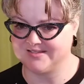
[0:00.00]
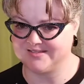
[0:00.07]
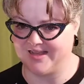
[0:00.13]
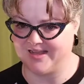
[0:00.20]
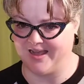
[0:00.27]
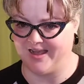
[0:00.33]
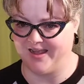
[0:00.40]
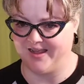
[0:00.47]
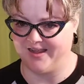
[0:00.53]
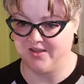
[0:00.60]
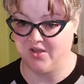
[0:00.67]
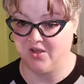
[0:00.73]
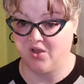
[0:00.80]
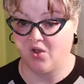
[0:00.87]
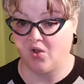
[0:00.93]
Psy.
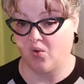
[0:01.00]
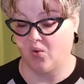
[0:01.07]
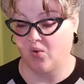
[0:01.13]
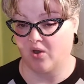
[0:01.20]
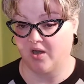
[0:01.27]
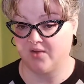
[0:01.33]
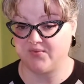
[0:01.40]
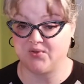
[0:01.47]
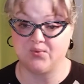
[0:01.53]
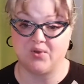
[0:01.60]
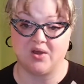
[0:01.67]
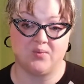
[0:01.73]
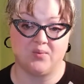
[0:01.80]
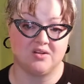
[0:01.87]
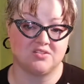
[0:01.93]
Or if you
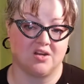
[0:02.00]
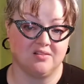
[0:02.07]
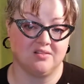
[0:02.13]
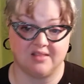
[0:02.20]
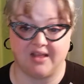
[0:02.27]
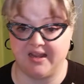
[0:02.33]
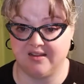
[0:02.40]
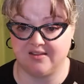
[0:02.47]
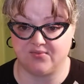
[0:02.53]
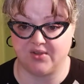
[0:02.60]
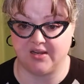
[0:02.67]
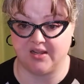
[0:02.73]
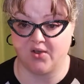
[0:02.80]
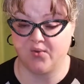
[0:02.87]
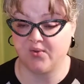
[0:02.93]
want to watch our latest
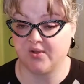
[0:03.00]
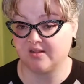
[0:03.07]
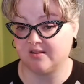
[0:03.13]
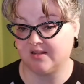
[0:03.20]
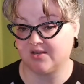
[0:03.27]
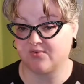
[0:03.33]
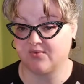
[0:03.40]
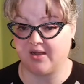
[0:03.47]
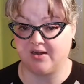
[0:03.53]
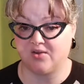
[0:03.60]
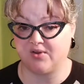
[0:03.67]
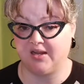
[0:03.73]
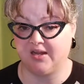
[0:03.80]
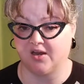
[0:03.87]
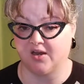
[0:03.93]
video, click right over
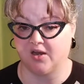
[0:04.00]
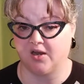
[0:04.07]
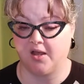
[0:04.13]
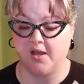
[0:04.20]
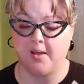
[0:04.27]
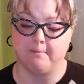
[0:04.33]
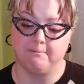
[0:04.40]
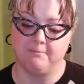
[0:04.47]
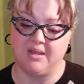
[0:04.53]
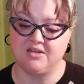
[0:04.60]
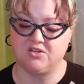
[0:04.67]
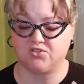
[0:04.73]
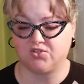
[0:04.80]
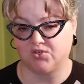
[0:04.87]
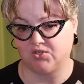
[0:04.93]
here. Make
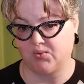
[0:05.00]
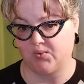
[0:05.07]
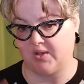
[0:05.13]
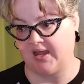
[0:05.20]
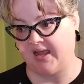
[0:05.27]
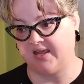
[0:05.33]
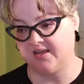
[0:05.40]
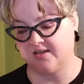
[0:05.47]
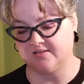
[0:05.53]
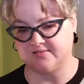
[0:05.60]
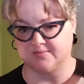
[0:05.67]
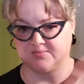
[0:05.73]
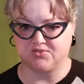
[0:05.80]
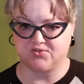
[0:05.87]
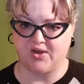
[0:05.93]
sure you like,
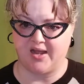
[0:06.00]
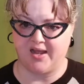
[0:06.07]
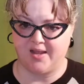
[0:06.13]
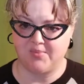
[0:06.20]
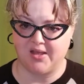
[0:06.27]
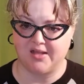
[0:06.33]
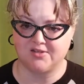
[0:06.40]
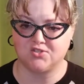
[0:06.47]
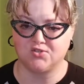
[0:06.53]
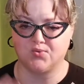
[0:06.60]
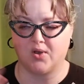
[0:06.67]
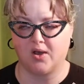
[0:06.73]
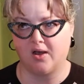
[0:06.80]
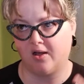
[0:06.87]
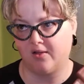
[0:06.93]
subscribe, and do
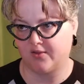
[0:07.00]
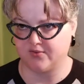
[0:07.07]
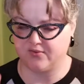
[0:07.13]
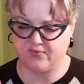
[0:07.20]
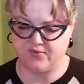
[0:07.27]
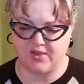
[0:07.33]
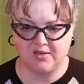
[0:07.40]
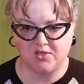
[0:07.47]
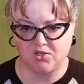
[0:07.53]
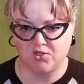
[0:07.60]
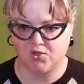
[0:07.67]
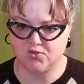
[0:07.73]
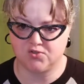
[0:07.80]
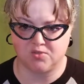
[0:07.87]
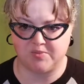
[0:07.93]
all those fun
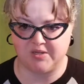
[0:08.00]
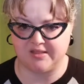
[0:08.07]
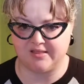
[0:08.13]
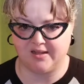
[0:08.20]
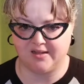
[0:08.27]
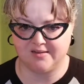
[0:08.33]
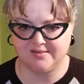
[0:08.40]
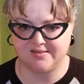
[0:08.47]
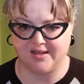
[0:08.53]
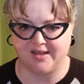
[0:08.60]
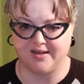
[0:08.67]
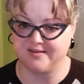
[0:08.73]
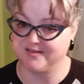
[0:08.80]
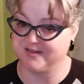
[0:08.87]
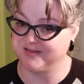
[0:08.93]
YouTubey things. And
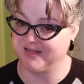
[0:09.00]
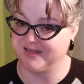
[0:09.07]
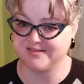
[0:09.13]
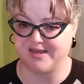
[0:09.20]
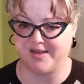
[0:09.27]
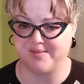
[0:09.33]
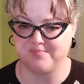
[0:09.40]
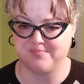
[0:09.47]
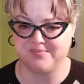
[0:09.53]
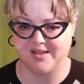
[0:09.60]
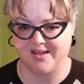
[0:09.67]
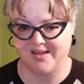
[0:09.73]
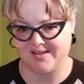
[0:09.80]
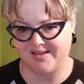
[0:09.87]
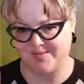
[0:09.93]
until next time,
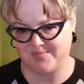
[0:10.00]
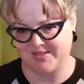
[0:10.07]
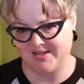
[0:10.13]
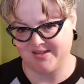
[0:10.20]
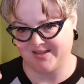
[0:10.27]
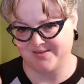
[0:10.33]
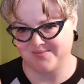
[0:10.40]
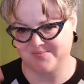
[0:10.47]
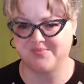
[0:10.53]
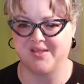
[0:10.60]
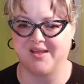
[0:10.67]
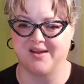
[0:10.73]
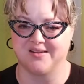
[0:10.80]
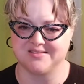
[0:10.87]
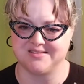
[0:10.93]
keep thinking,
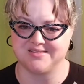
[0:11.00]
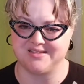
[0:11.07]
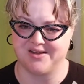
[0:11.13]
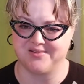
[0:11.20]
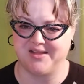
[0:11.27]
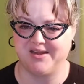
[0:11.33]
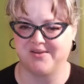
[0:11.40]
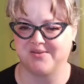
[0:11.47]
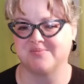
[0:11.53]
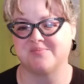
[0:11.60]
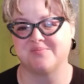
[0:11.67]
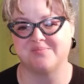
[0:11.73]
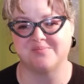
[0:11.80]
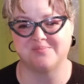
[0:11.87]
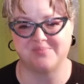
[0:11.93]
and I'll see y'all later.
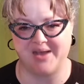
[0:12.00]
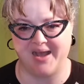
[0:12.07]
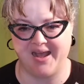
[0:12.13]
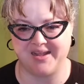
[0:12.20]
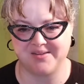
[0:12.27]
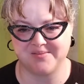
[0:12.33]
Bye.